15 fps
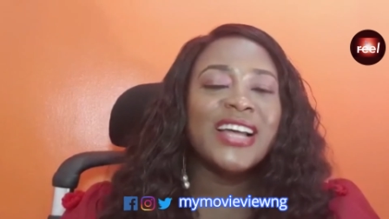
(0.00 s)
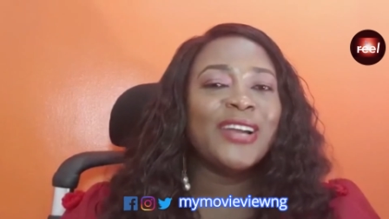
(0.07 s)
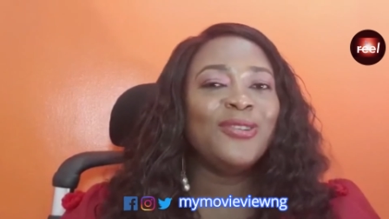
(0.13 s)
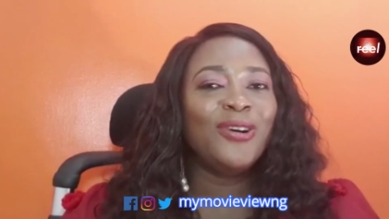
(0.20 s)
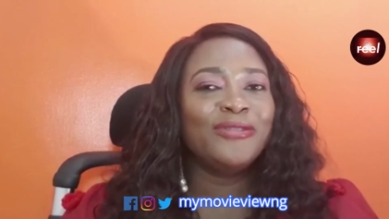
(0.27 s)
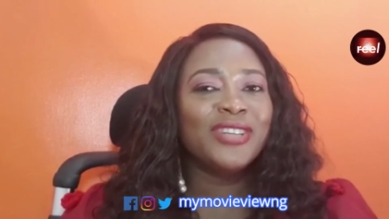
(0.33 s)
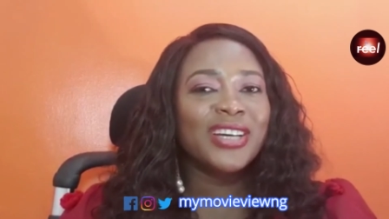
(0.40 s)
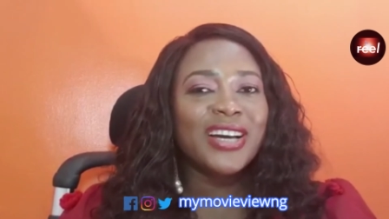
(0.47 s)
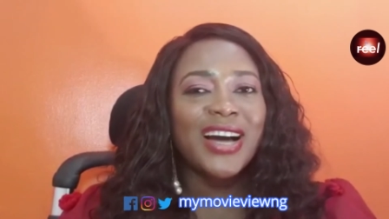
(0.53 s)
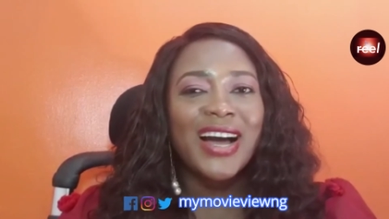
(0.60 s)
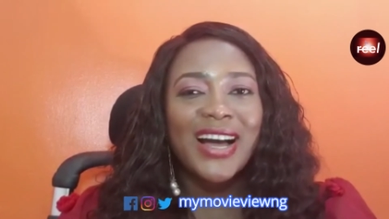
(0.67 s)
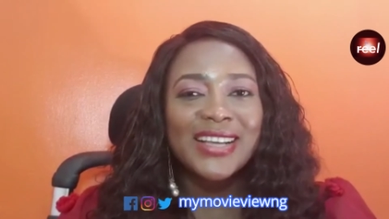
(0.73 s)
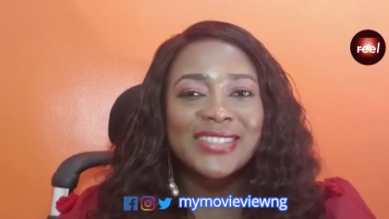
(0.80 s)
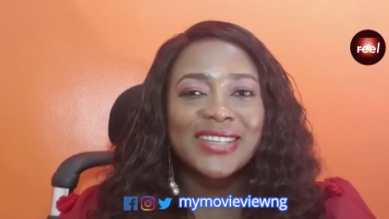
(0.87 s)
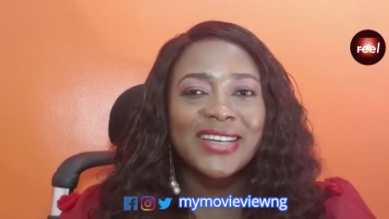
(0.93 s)
I love the
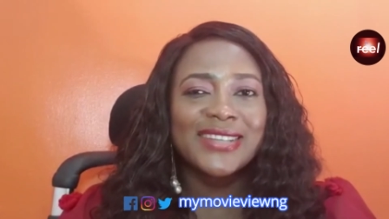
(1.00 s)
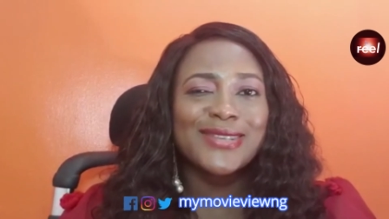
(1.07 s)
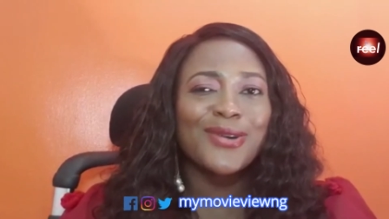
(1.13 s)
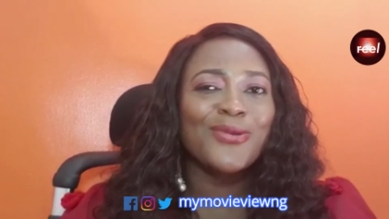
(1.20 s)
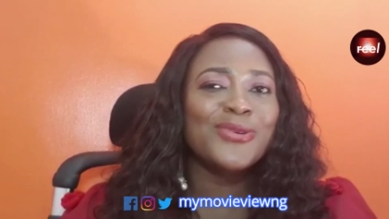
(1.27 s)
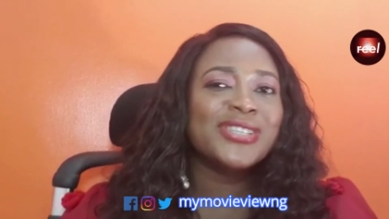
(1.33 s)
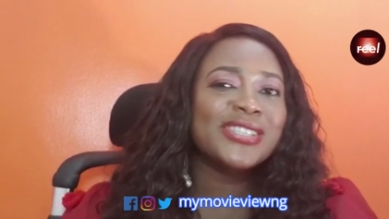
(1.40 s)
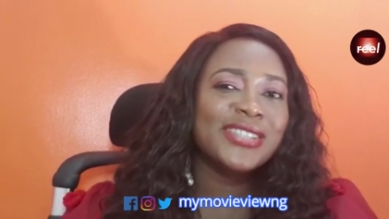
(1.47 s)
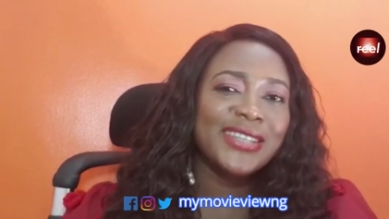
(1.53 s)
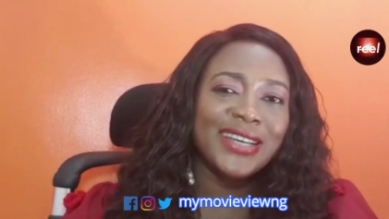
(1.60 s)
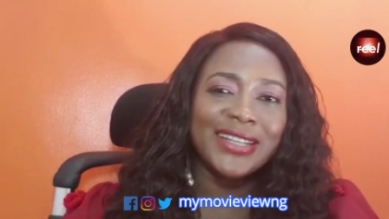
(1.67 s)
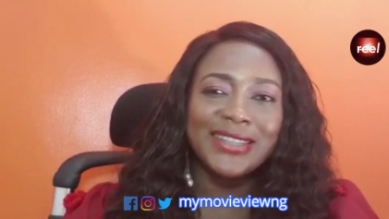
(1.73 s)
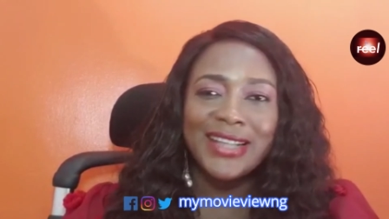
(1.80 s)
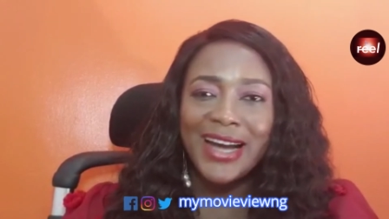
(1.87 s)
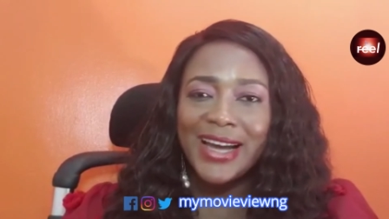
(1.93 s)
cars, cars are always sleek
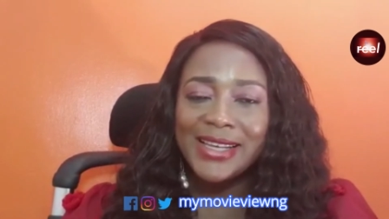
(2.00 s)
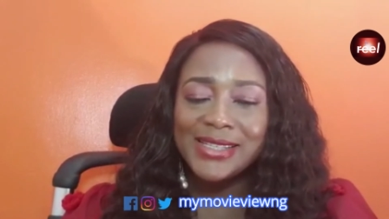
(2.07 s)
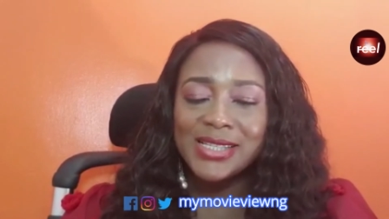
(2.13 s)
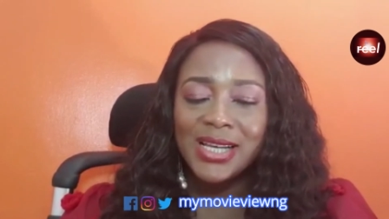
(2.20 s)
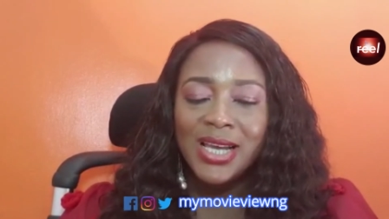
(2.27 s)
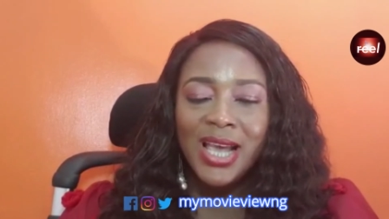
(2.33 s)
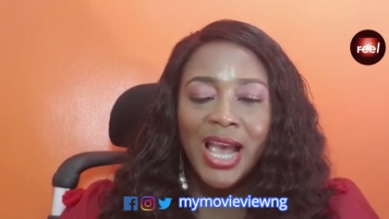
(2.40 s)
and nice,